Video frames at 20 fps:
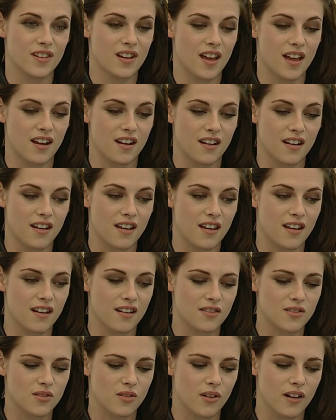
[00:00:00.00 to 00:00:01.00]

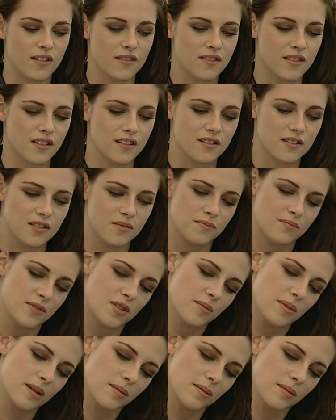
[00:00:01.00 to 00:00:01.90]
And so I think to